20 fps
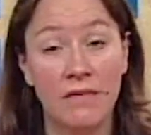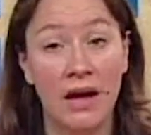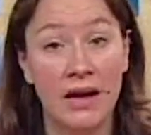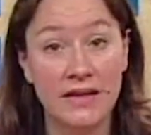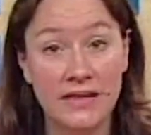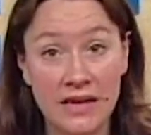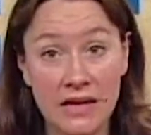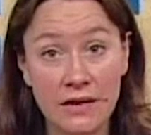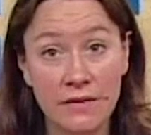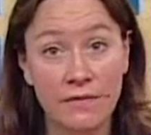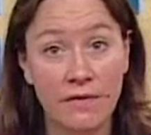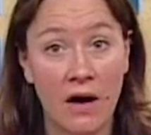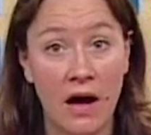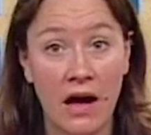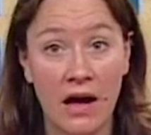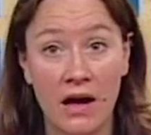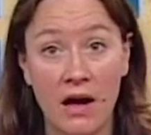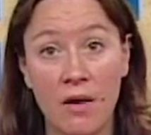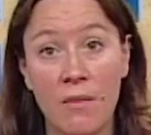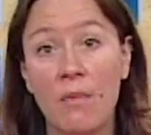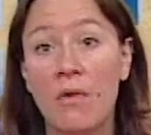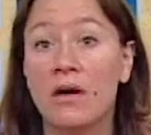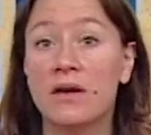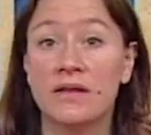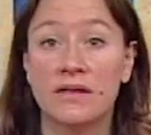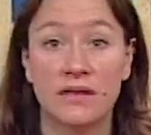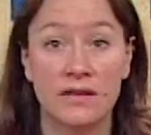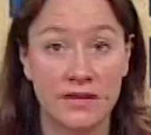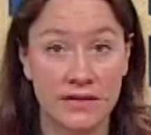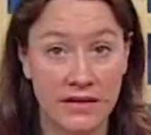identify
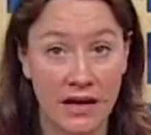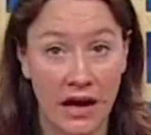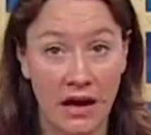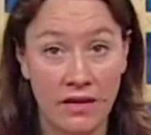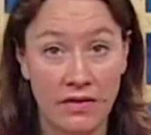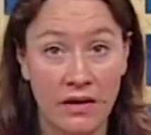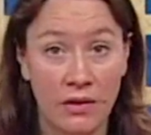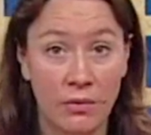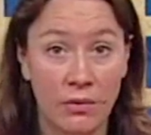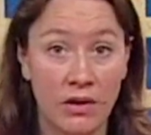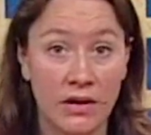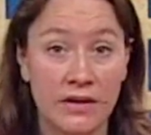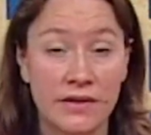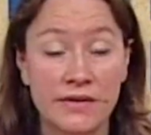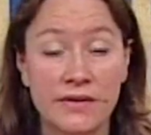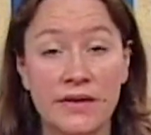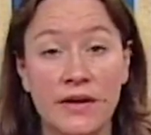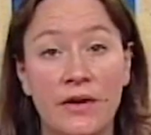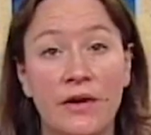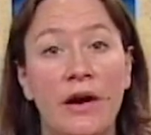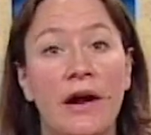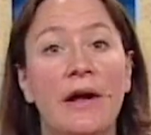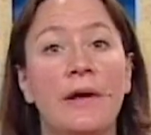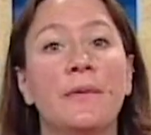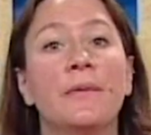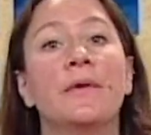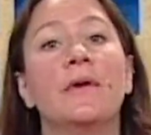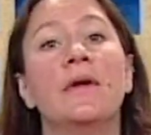amongst the set that we're considering.